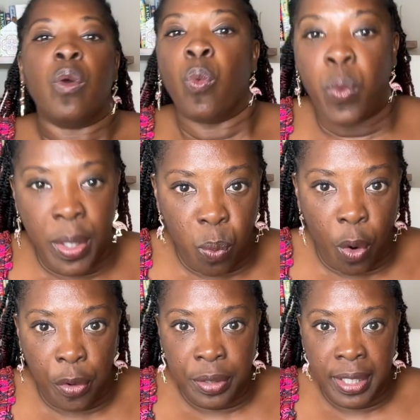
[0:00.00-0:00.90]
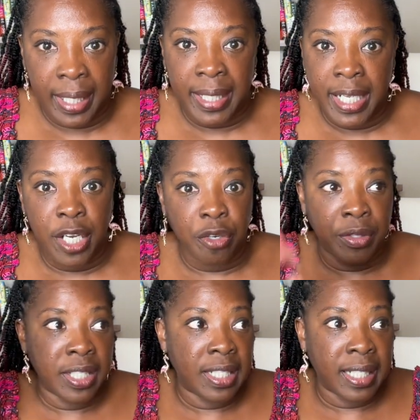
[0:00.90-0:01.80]
we work in here.
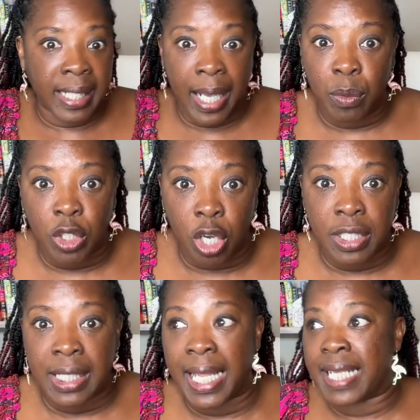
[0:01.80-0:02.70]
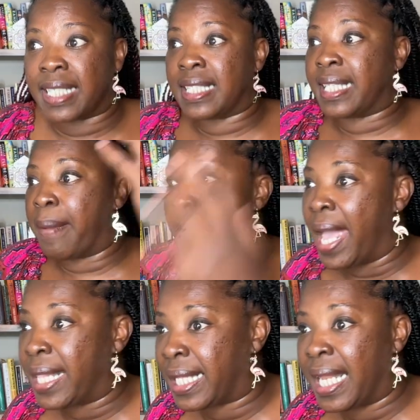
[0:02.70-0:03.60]
This is a language arts class. This is a
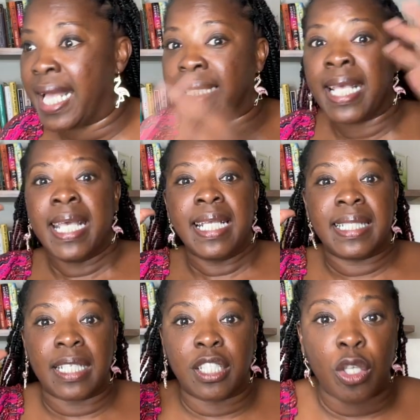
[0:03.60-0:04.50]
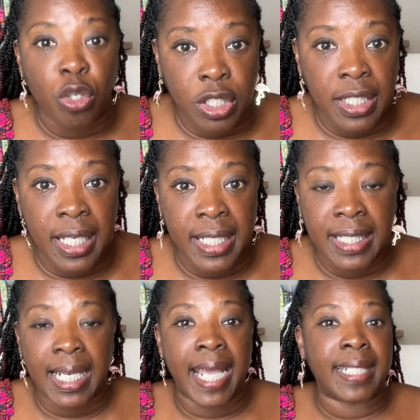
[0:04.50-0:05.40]
math class. It's a social studies
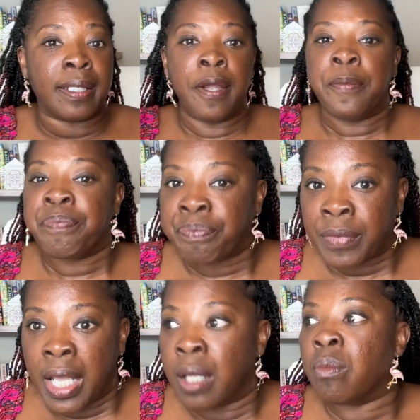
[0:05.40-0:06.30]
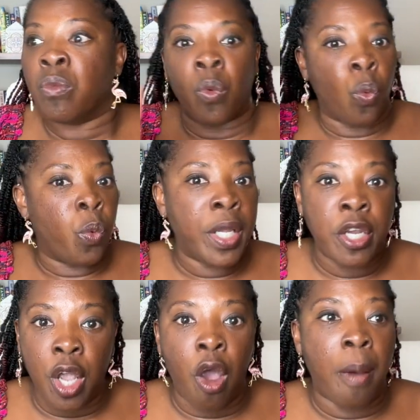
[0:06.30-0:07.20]
class.
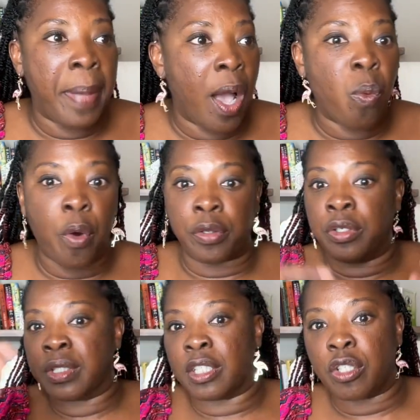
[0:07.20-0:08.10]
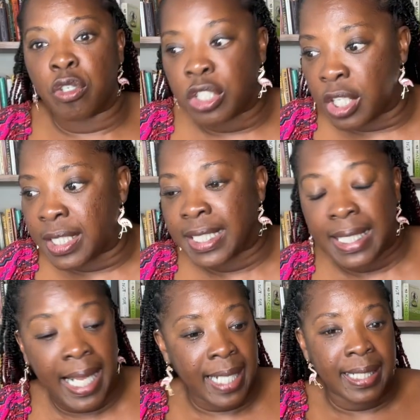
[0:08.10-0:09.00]
We are about work. It's a social studies
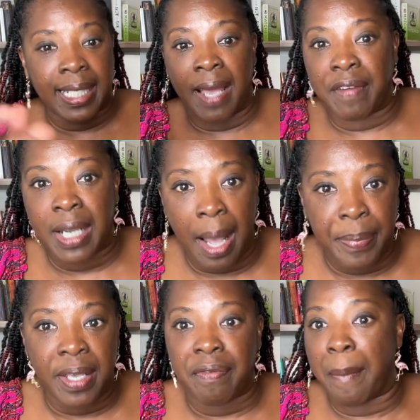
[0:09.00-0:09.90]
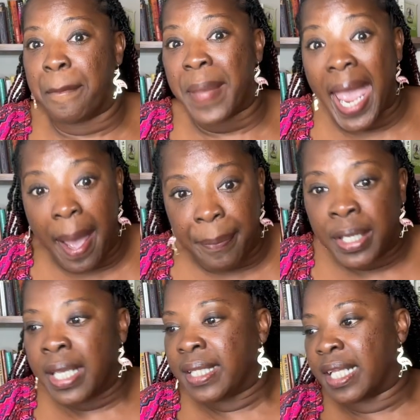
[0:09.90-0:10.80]
class. They can have a copy of a map
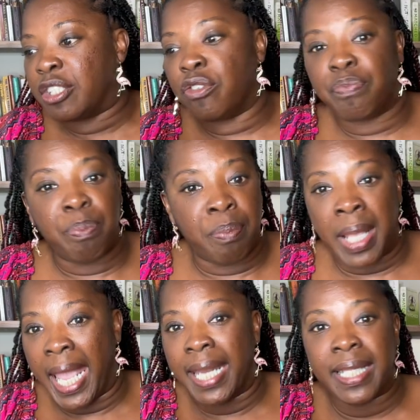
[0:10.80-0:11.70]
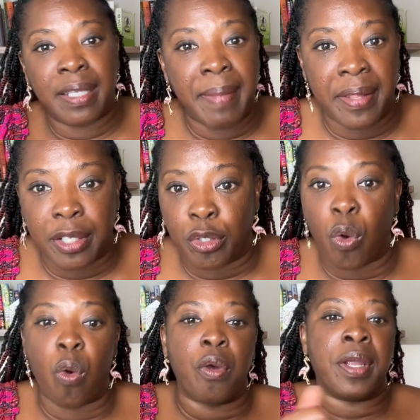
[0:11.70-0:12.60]
that you handed them at the
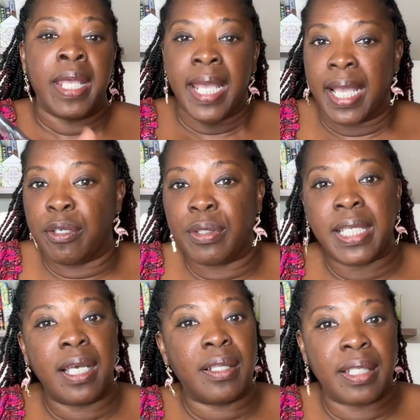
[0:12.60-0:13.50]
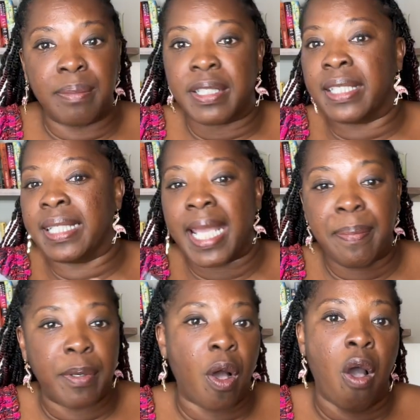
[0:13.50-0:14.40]
door, and you tell them to
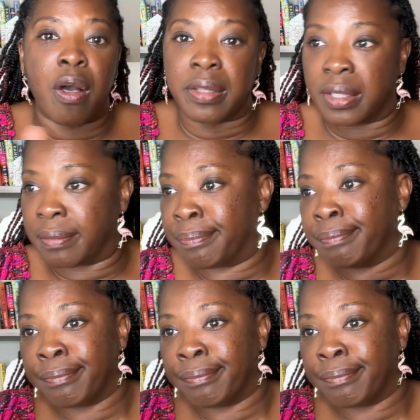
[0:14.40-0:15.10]
label all the